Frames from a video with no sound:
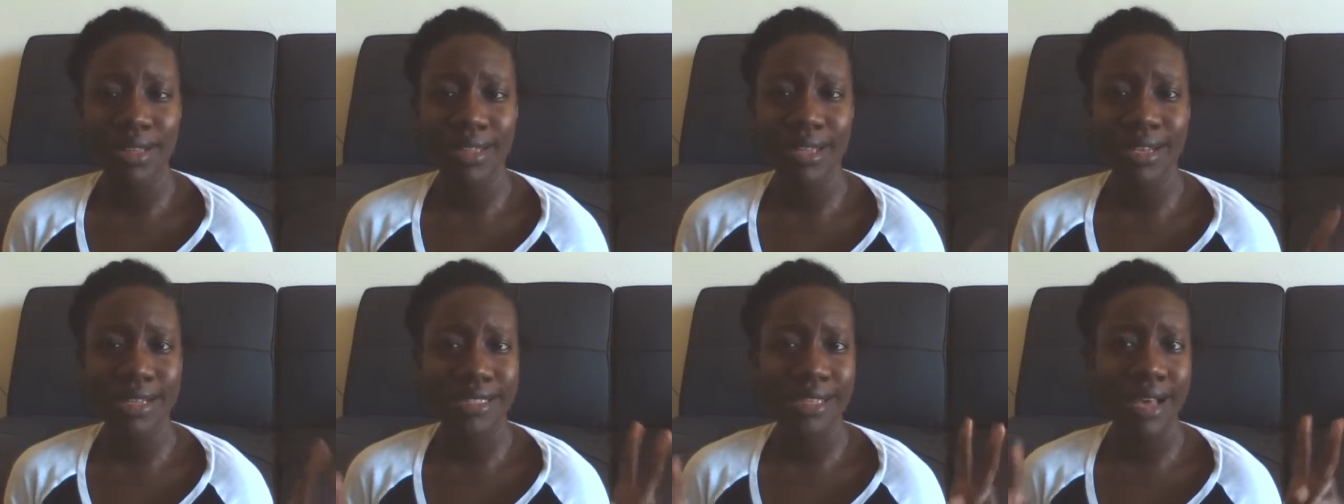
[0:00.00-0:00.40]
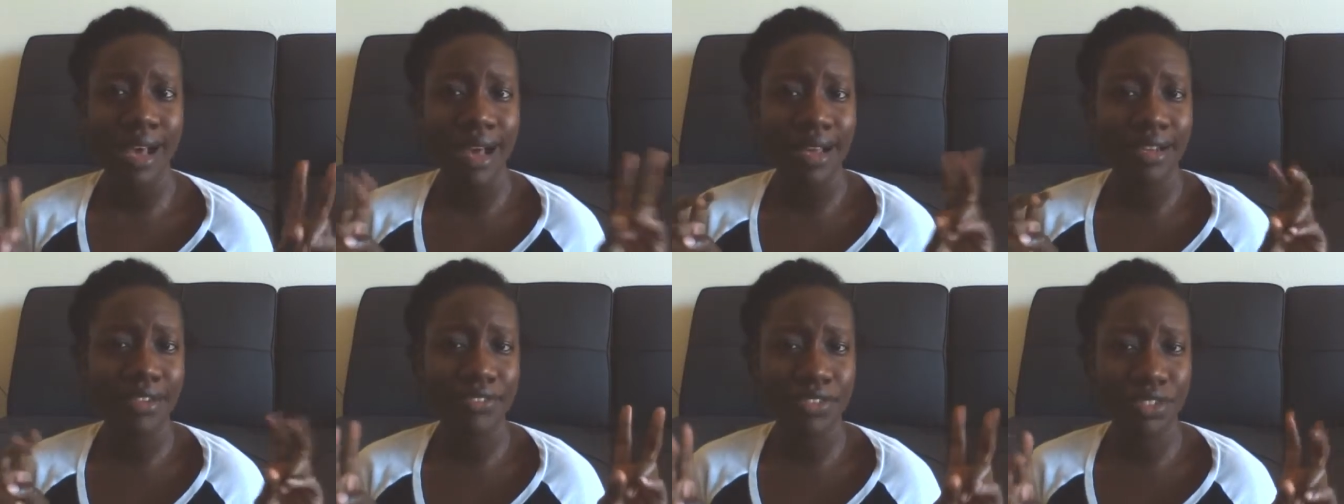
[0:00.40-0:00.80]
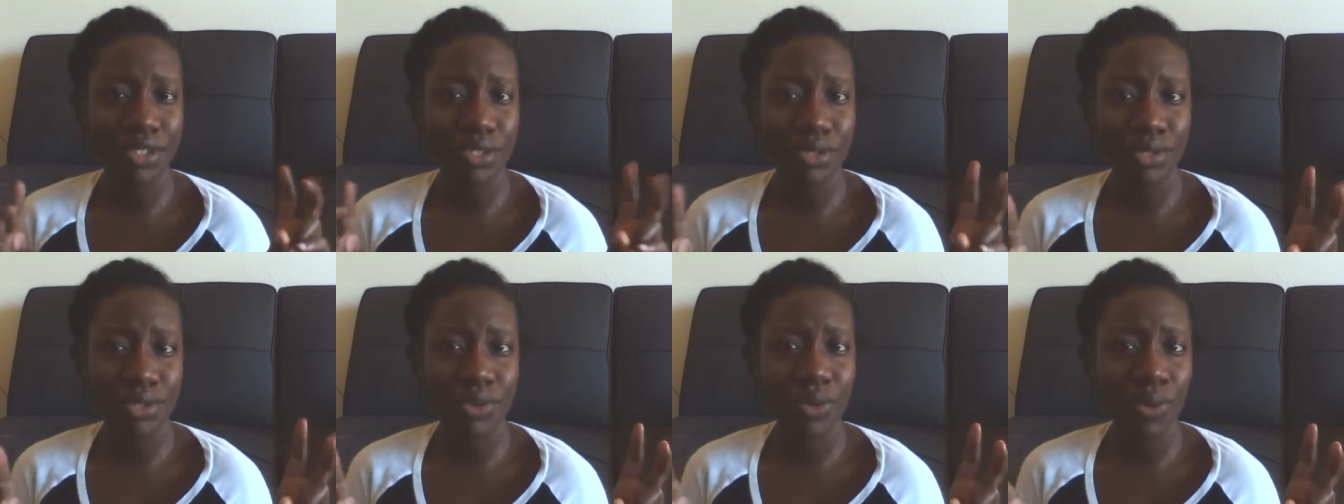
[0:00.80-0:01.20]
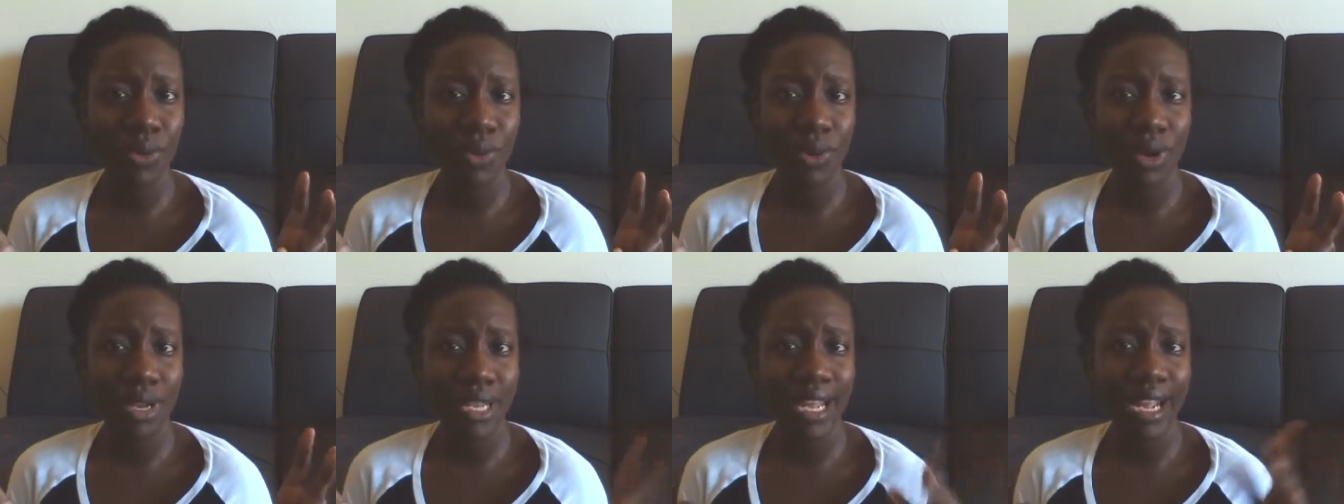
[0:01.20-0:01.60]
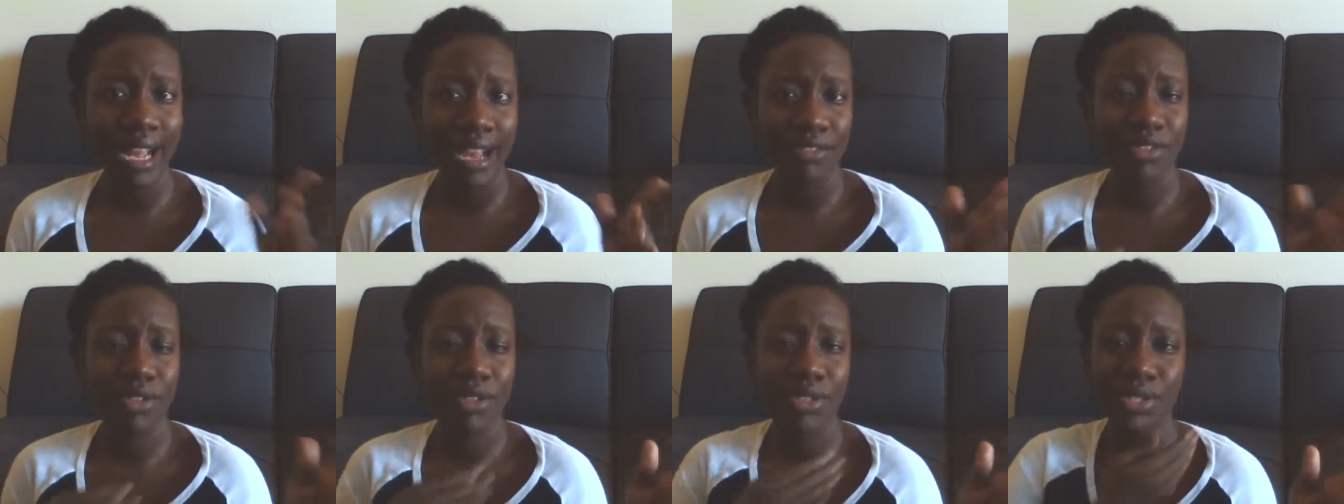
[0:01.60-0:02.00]
that it's an unofficial score like
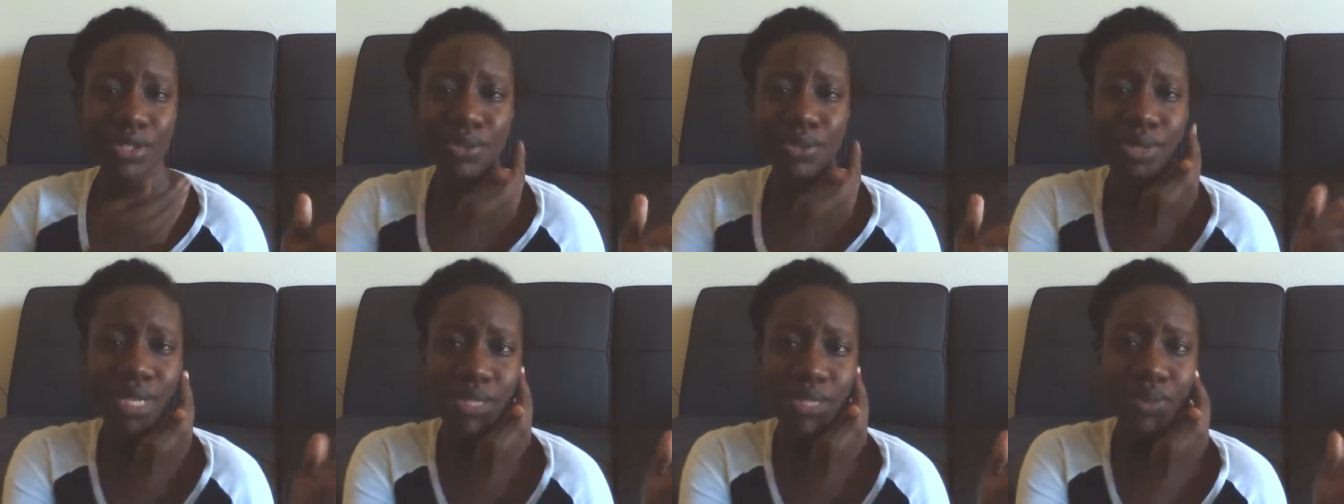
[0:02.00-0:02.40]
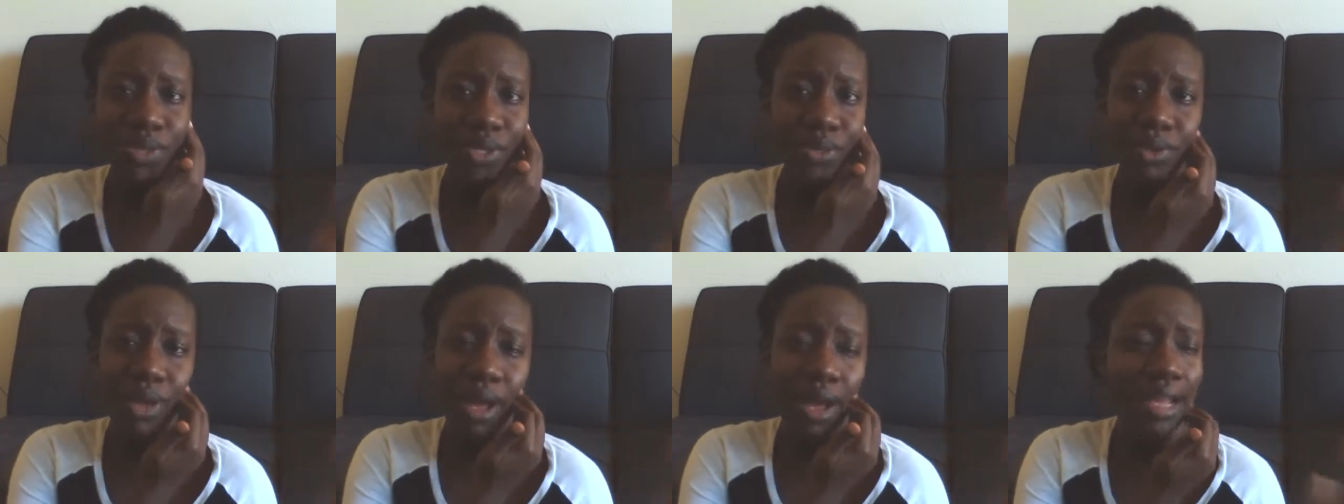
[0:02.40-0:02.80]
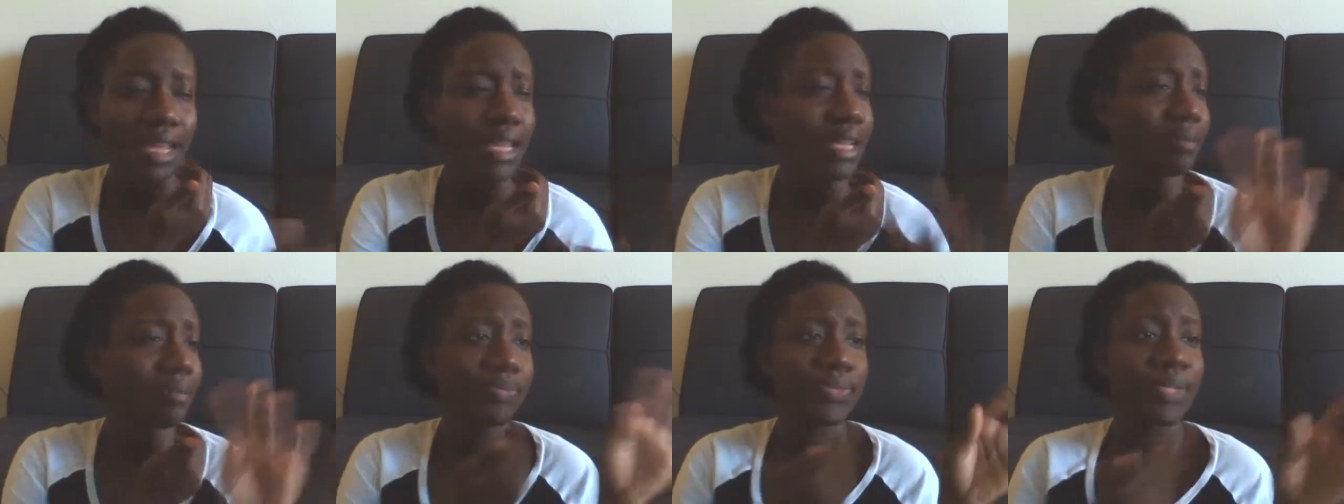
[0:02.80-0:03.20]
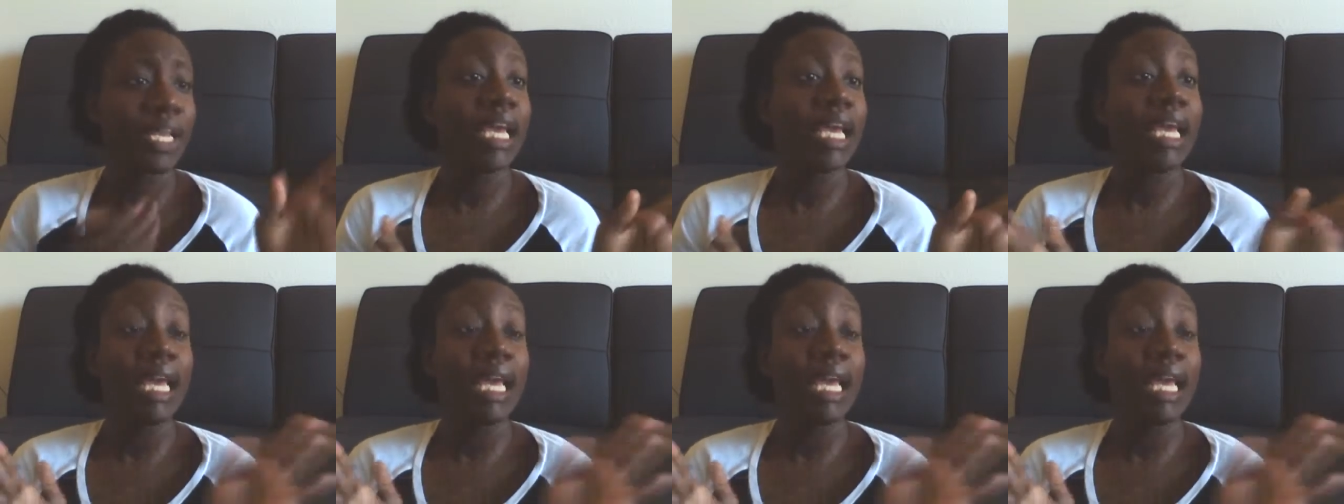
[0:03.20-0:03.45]
after the 2 days when you log in.